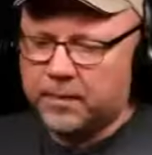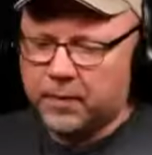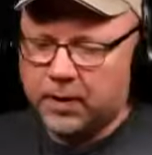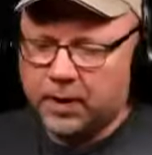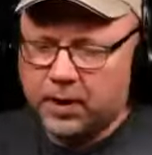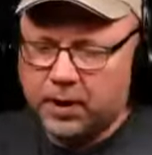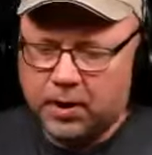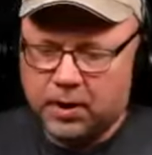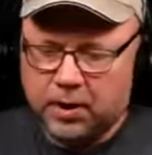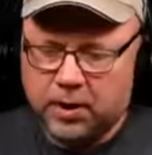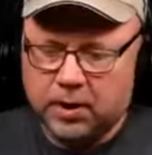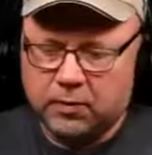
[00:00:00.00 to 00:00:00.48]

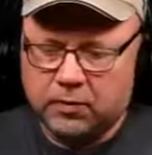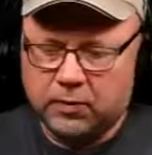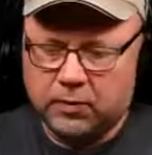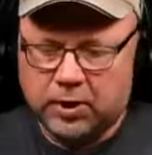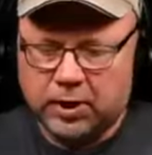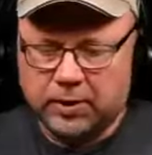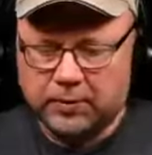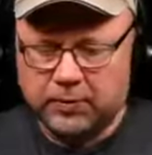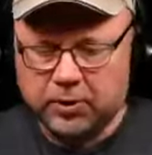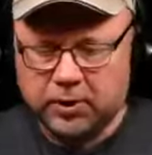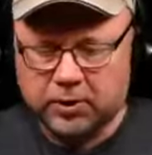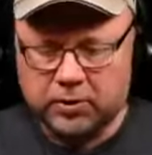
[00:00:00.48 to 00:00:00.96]
and what
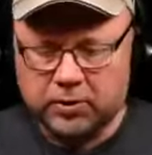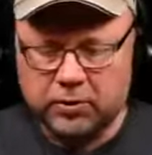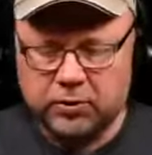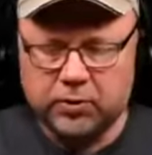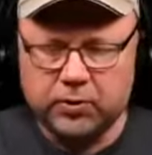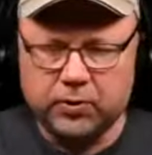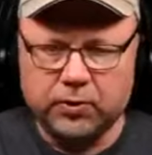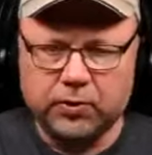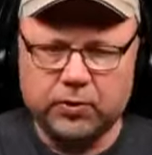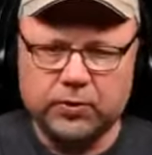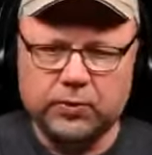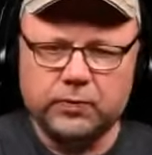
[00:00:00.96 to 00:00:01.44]
I'm going to
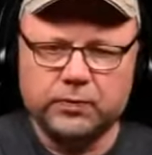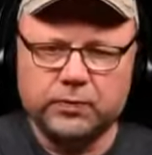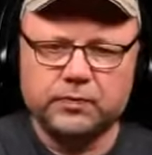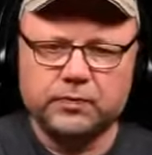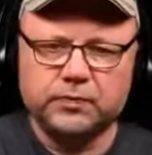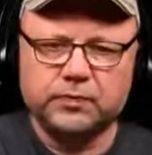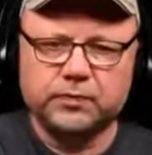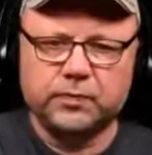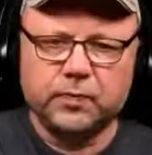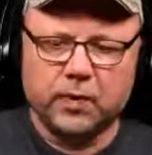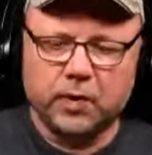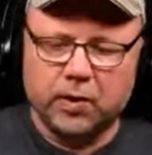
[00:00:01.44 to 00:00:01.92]
do,
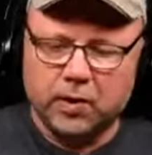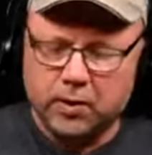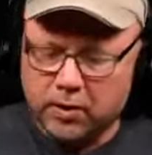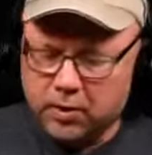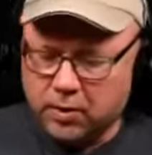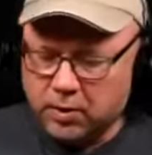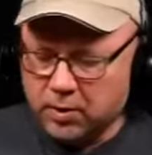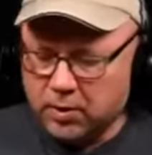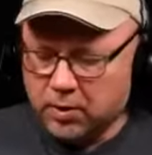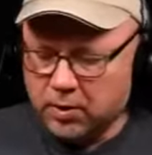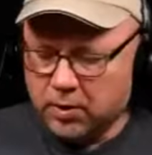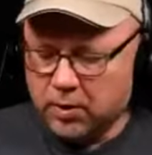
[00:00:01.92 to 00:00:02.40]

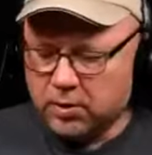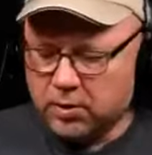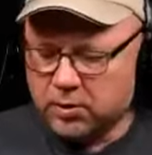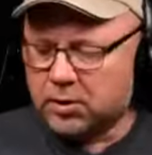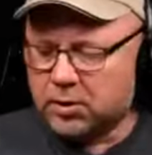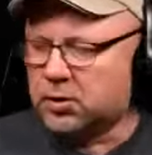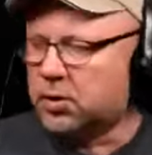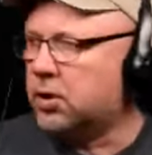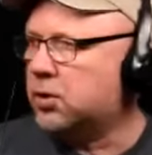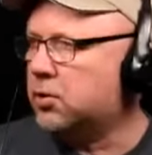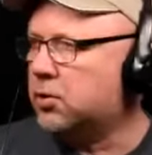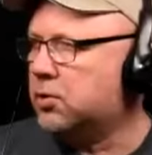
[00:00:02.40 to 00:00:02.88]

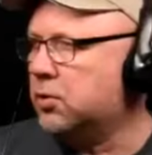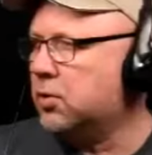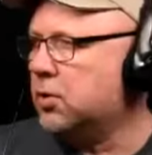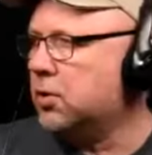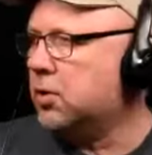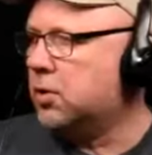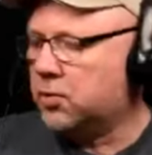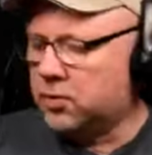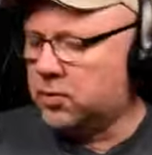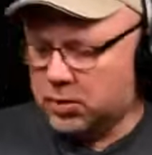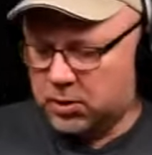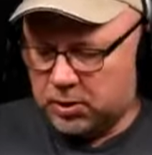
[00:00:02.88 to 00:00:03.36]
I'm going to
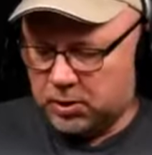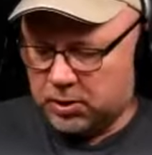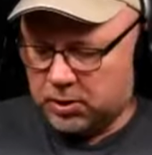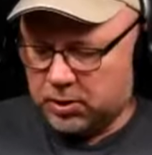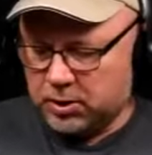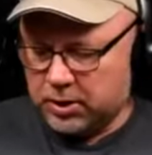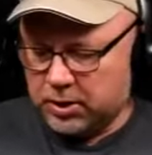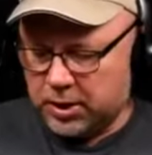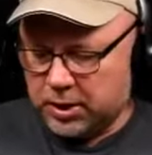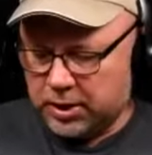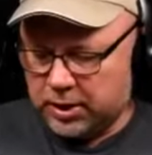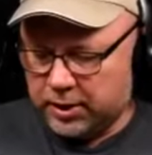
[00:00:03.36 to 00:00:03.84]
lower the
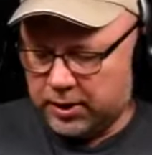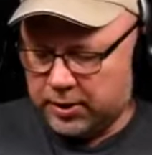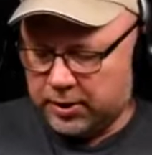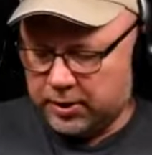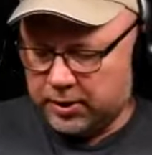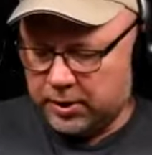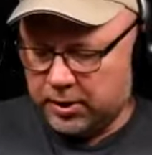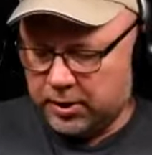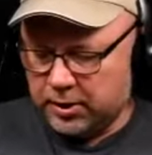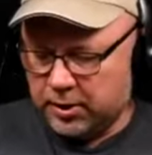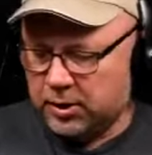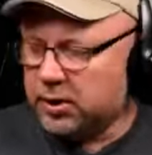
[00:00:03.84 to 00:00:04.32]

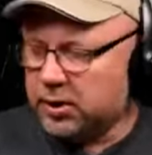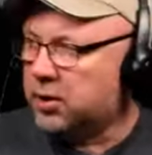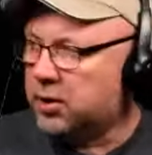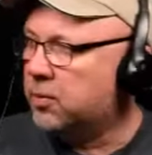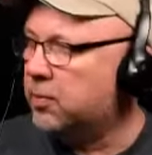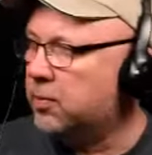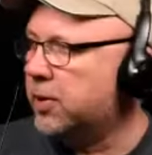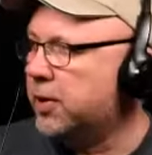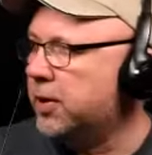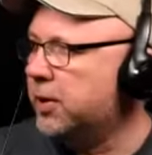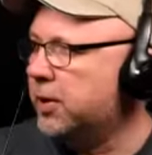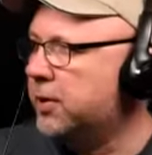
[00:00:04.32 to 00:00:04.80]
light a little
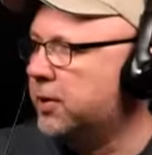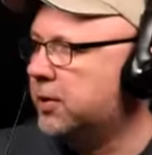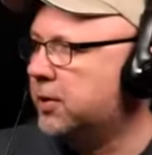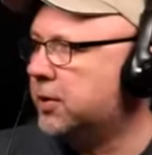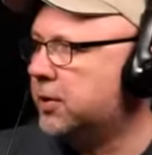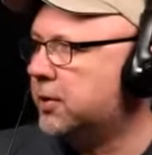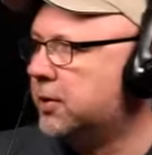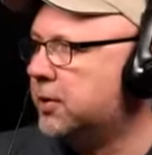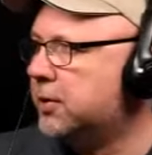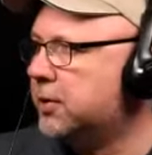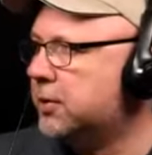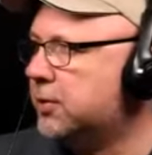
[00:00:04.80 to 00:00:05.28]
bit
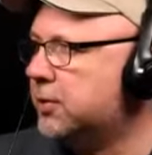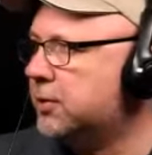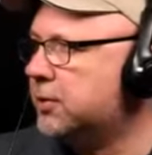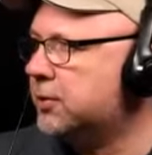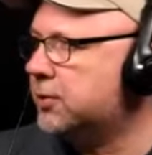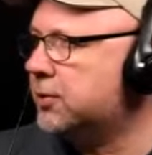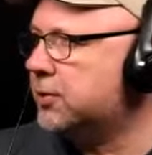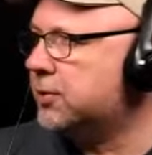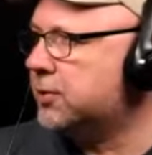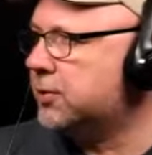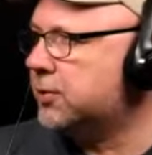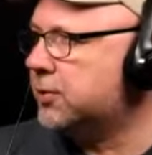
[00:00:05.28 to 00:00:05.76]

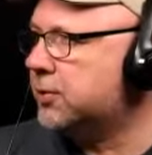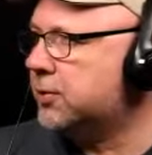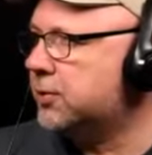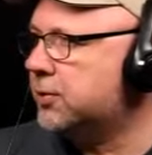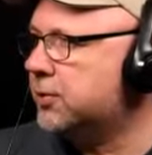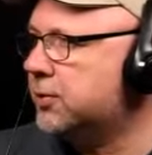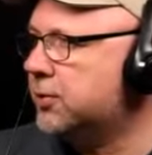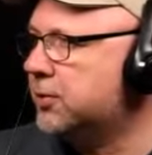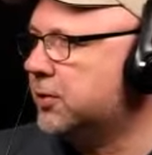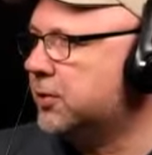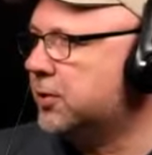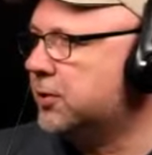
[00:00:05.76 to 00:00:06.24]

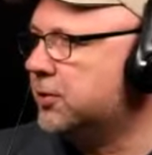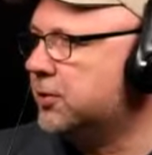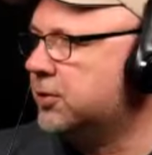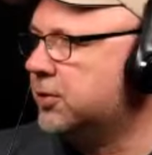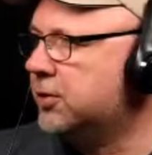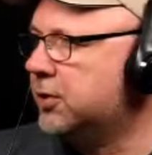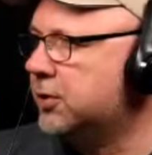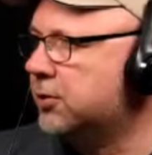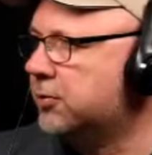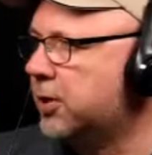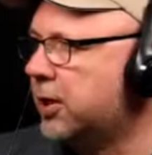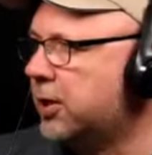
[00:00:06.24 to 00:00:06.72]
so you can see
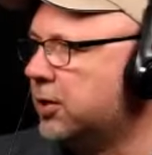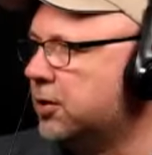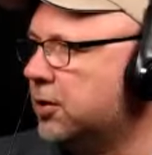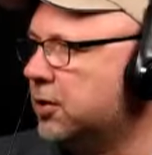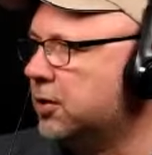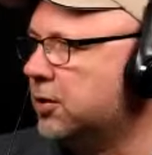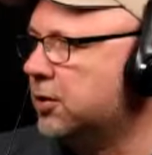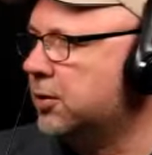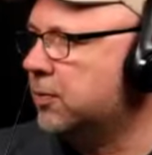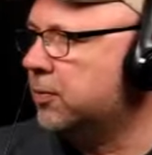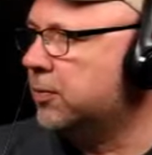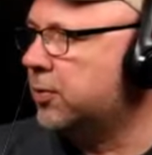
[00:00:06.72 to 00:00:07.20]
the writing
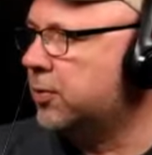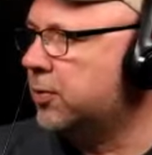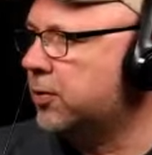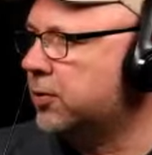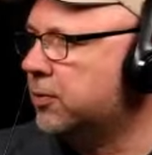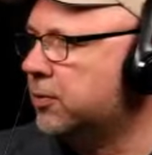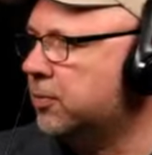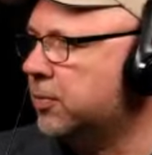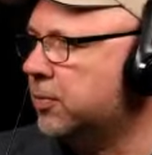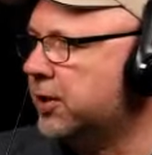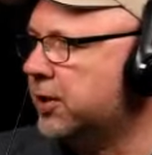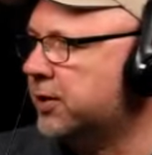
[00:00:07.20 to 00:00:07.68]
on the
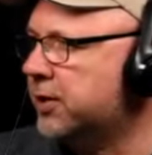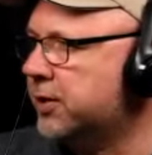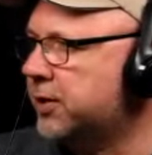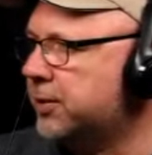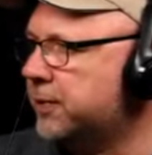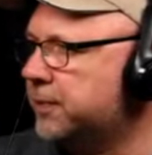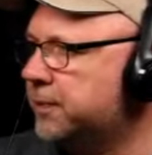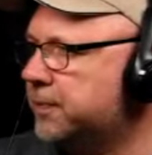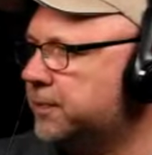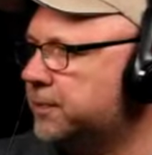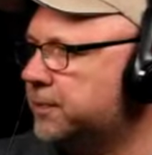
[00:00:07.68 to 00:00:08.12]
board better.